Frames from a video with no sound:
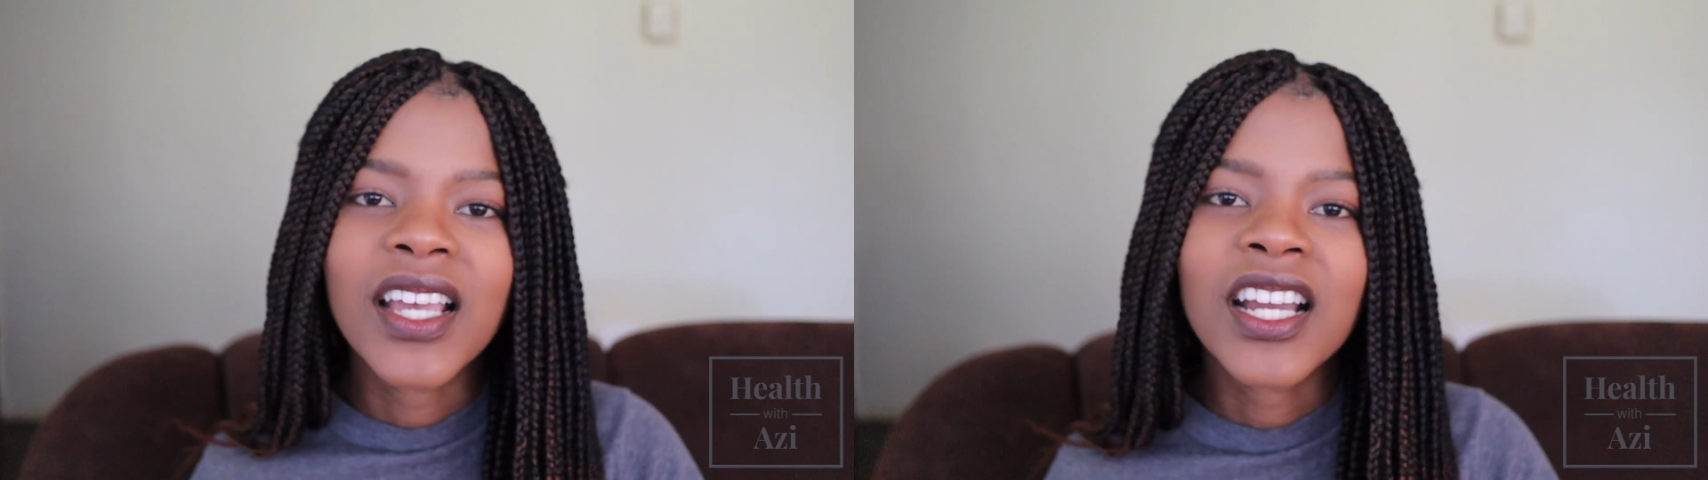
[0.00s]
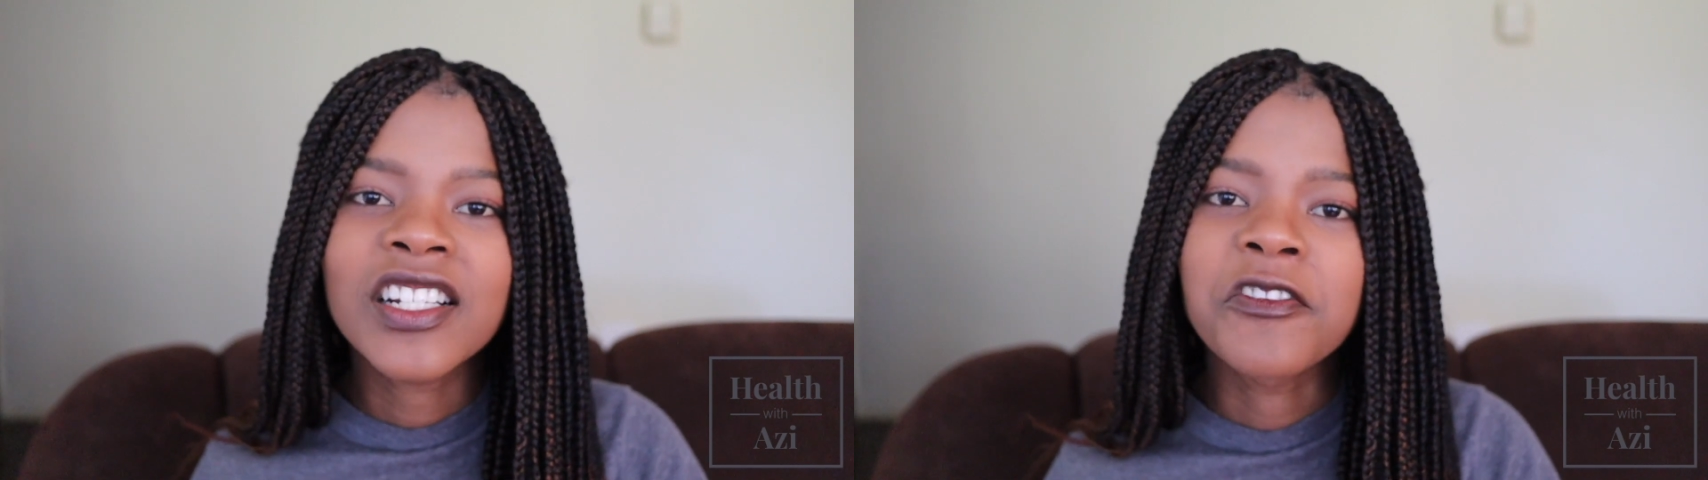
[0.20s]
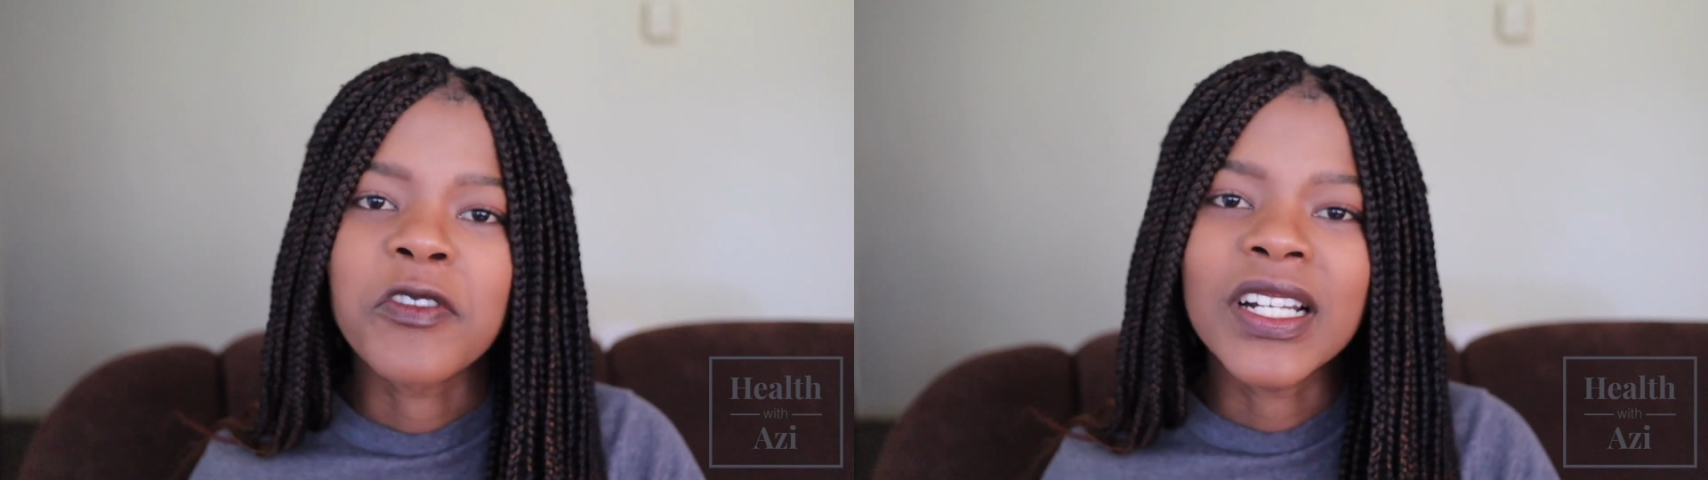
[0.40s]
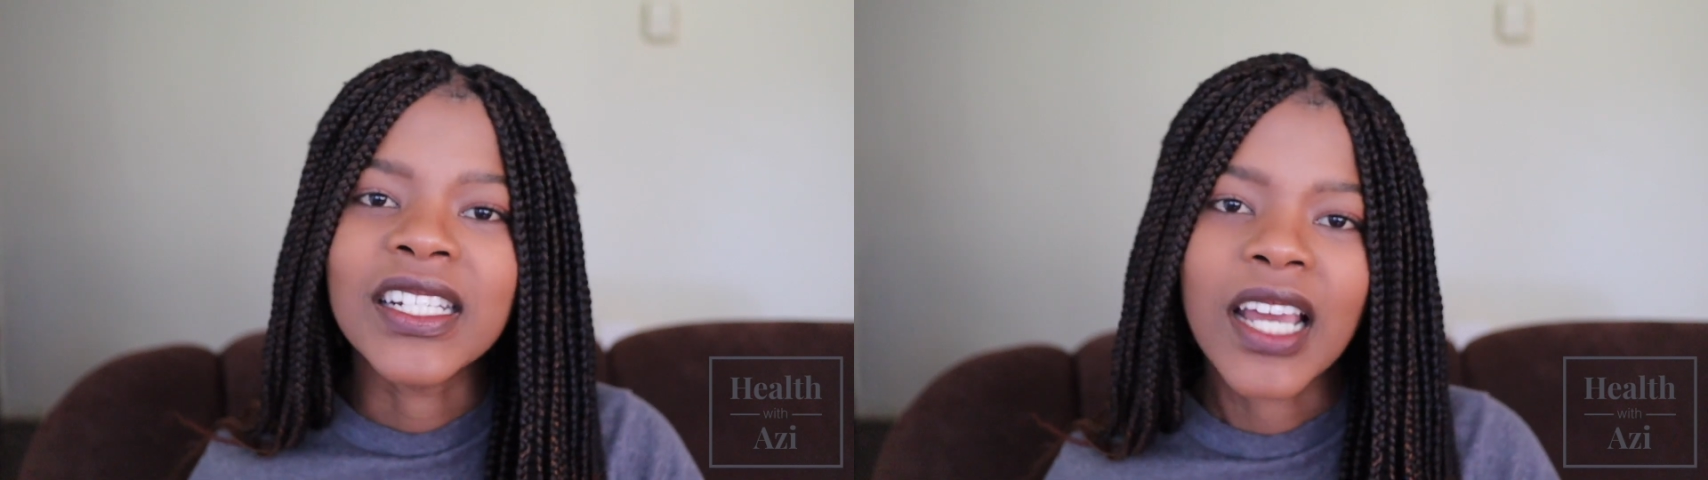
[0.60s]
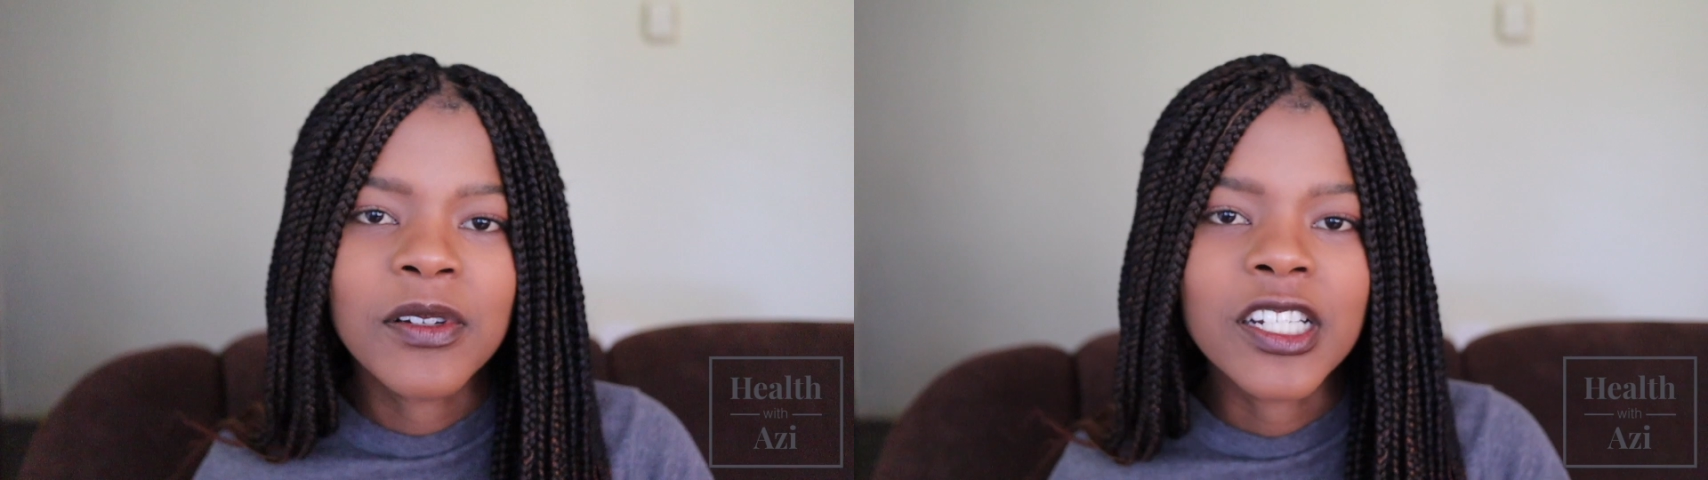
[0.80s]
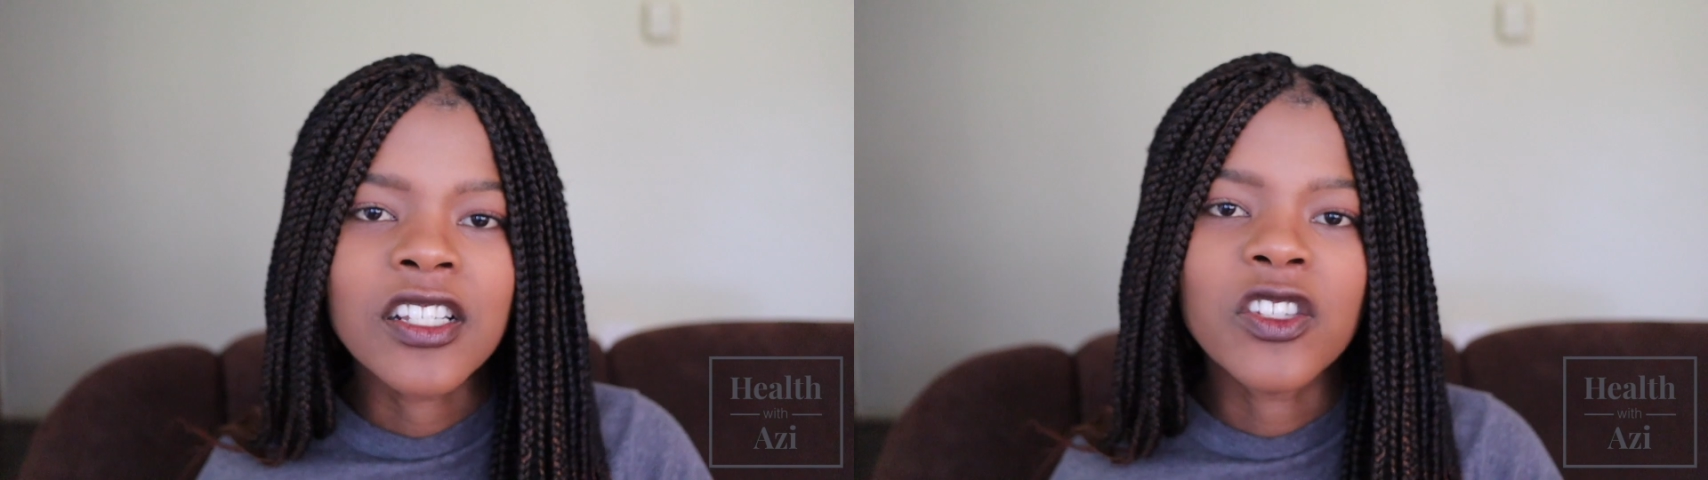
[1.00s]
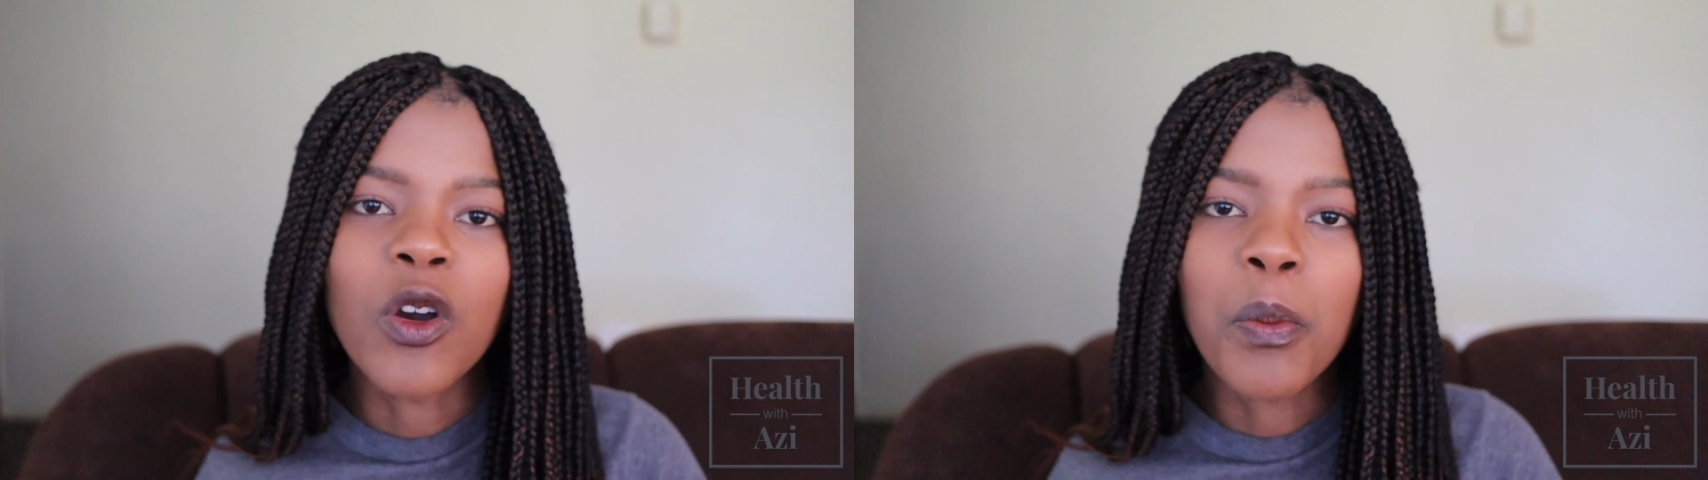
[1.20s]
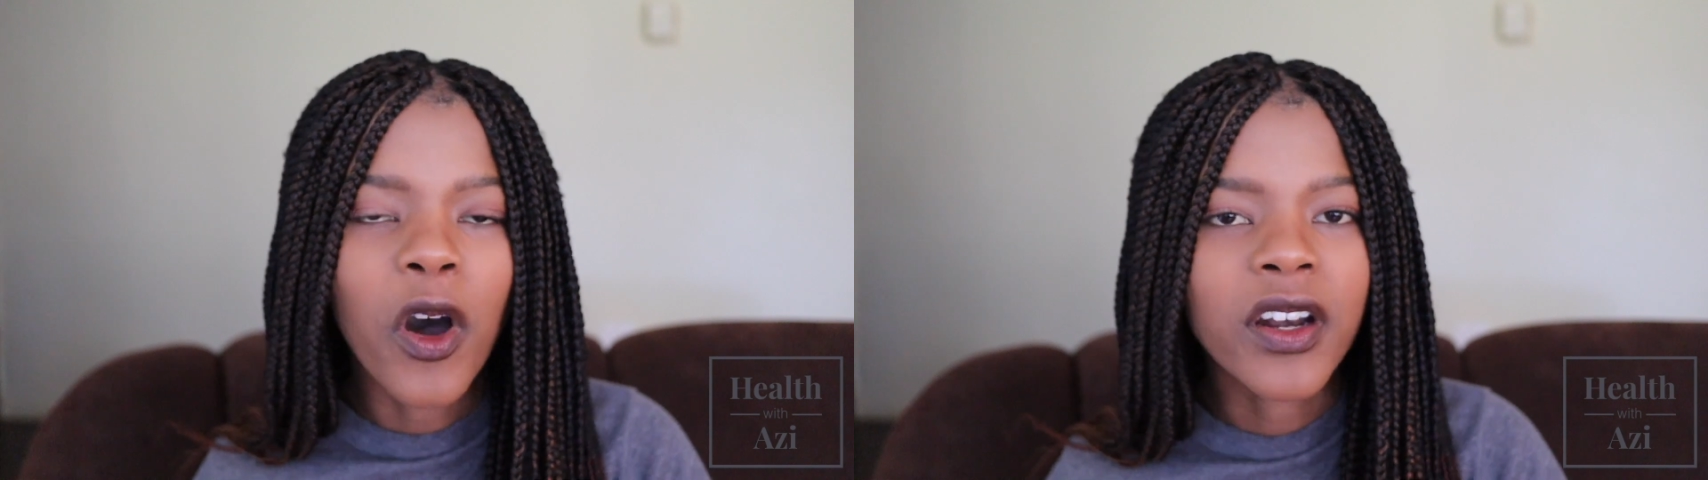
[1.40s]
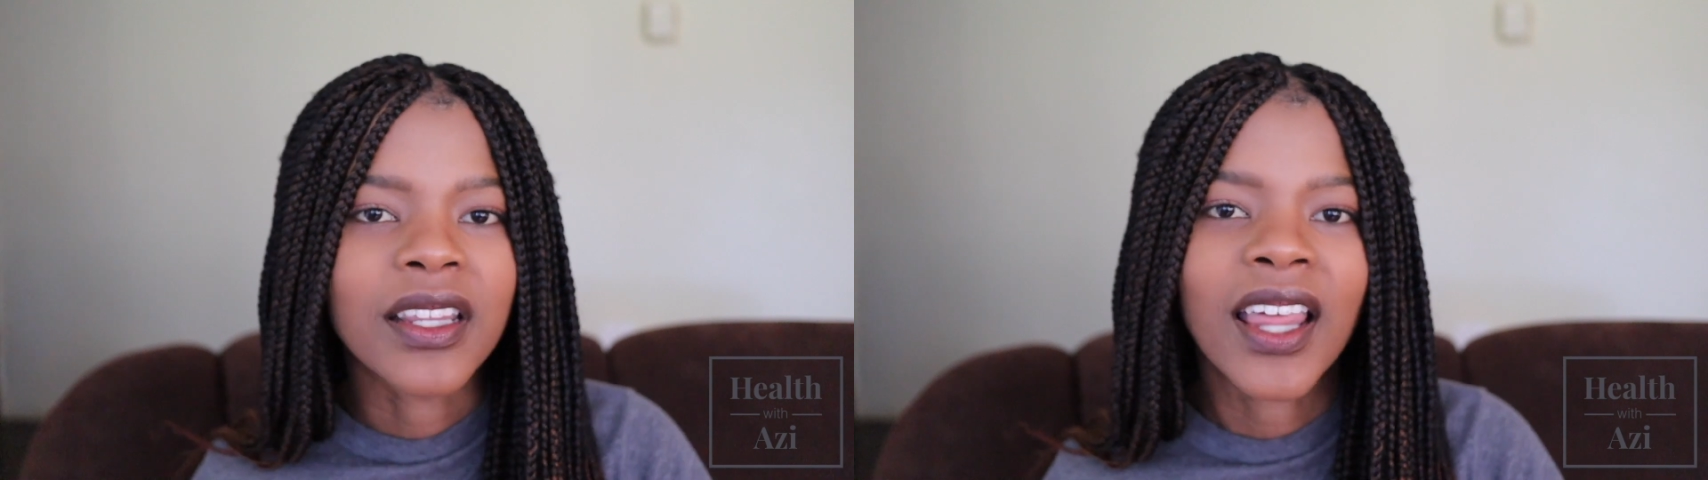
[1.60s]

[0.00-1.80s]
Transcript: actually really damaging to your body.